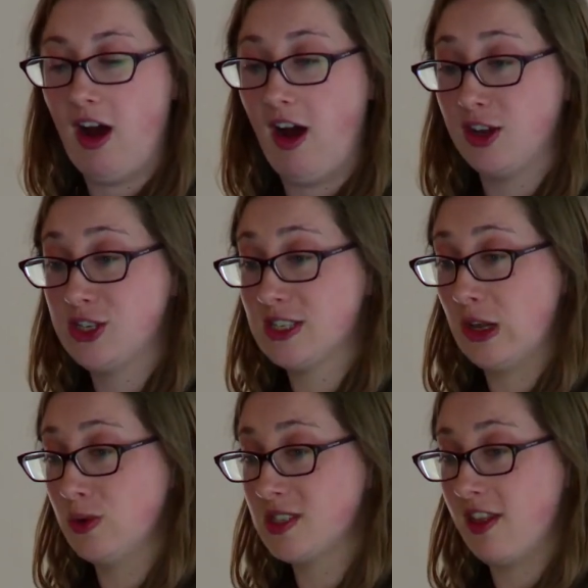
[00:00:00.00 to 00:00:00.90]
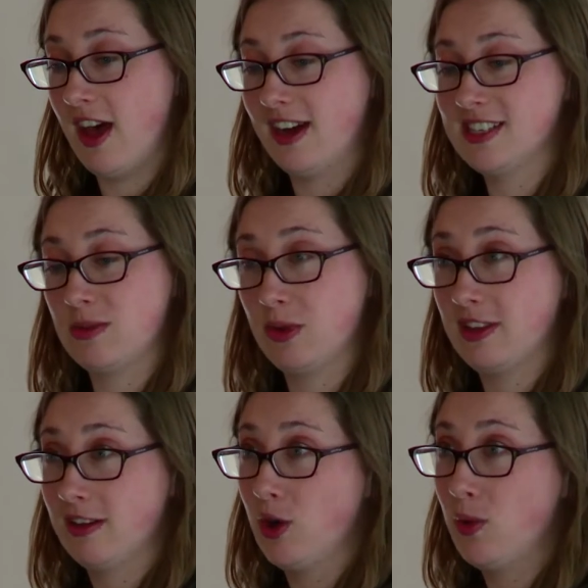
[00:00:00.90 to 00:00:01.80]
I'll just close on that with
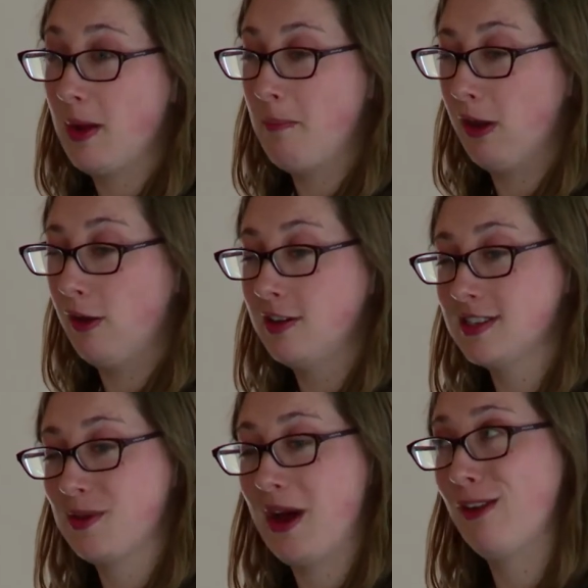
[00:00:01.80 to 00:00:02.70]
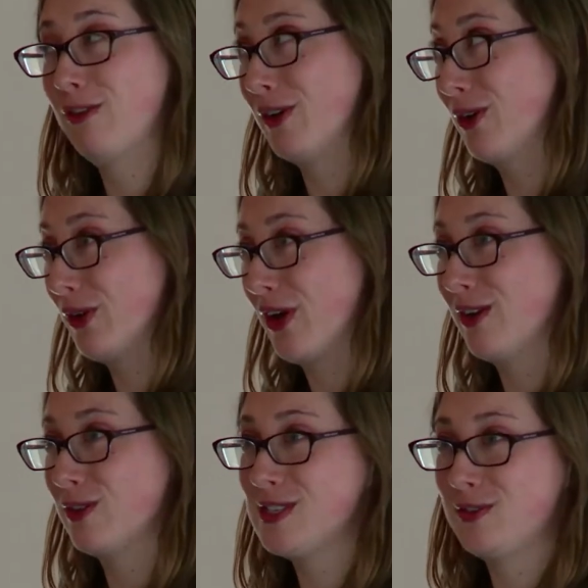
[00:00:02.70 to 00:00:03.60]
a quick plug as well for another
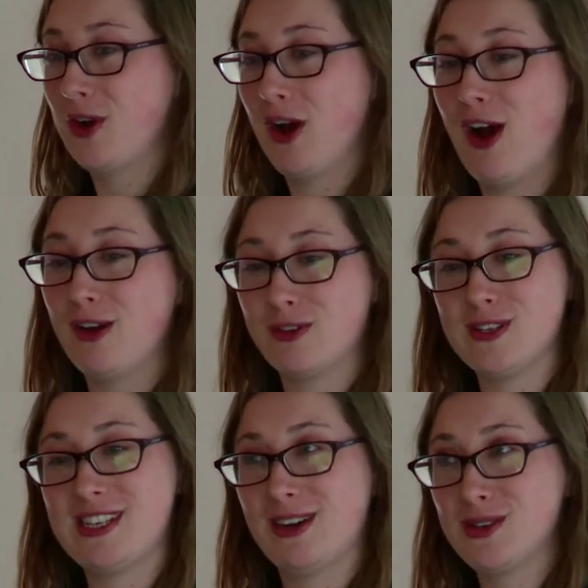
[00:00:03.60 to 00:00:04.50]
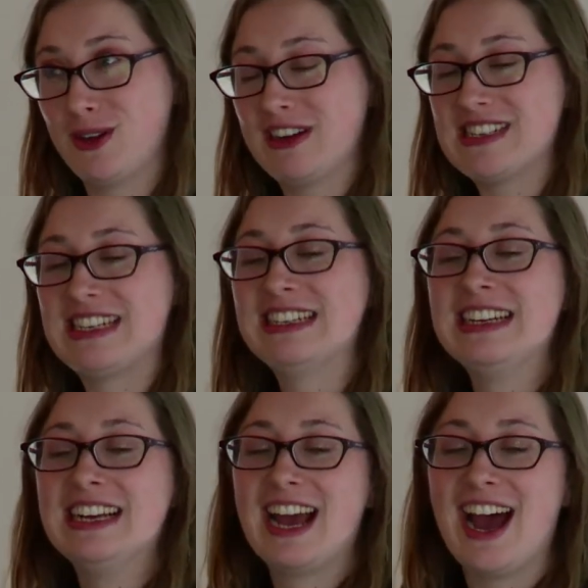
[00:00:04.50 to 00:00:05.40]
conference if you're not conferenced out already.
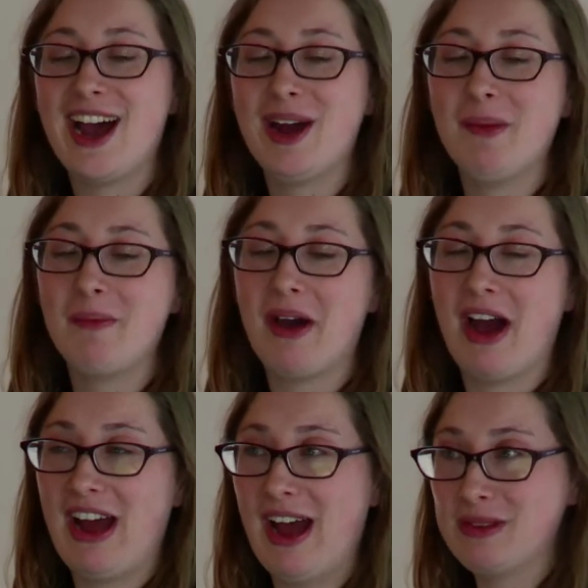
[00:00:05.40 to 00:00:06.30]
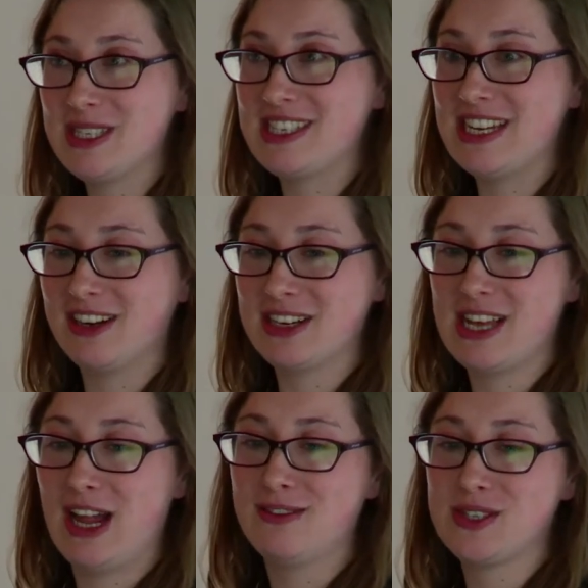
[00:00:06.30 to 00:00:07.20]
Amnesty and
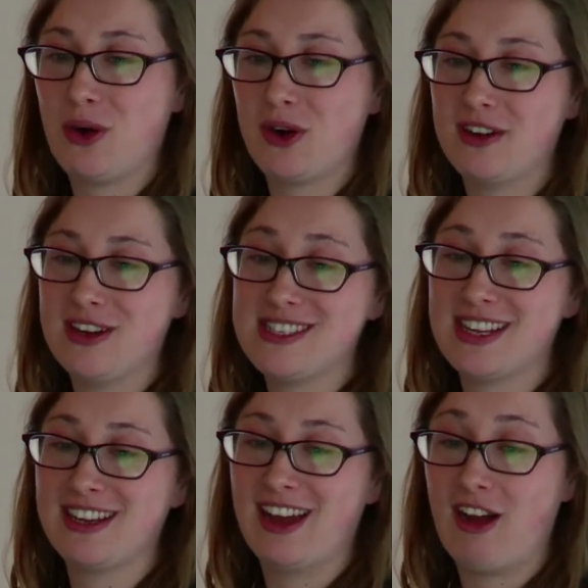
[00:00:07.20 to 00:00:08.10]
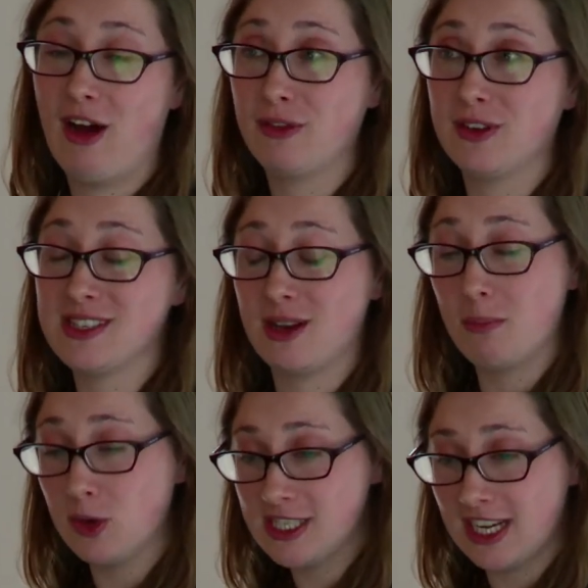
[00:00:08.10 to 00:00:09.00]
ourselves are organising a conference on
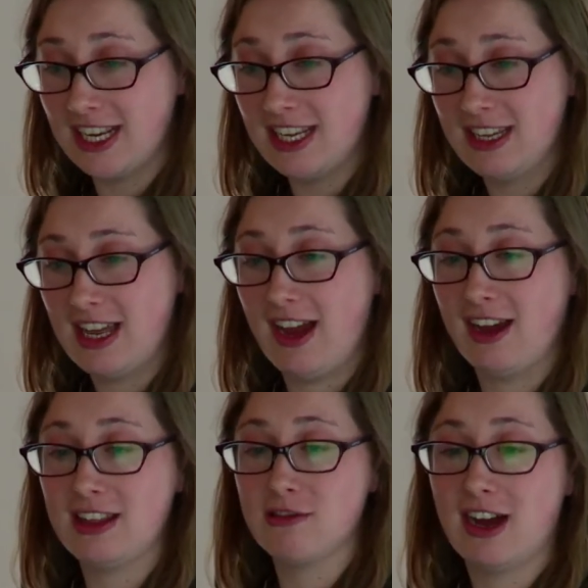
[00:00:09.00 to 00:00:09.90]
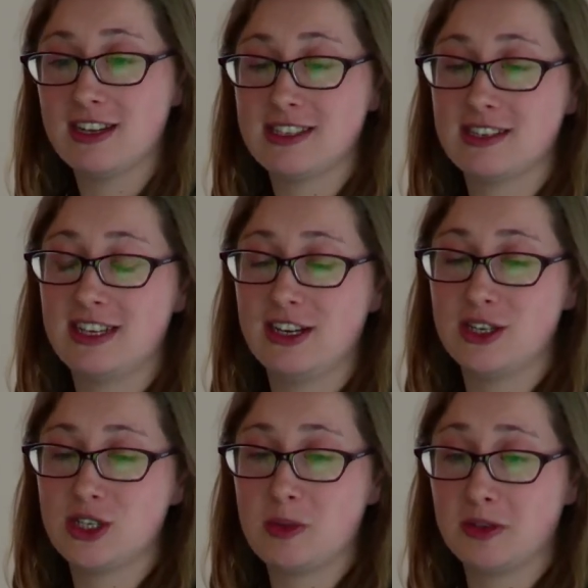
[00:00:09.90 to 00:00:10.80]
Monday in the Radisson here in
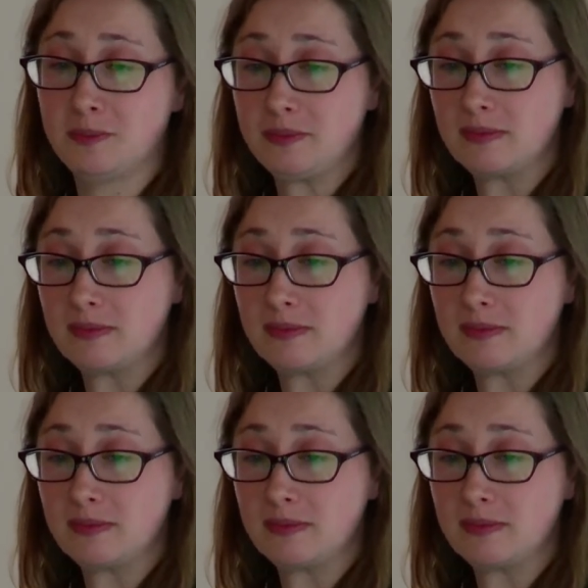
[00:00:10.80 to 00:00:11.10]
Dublin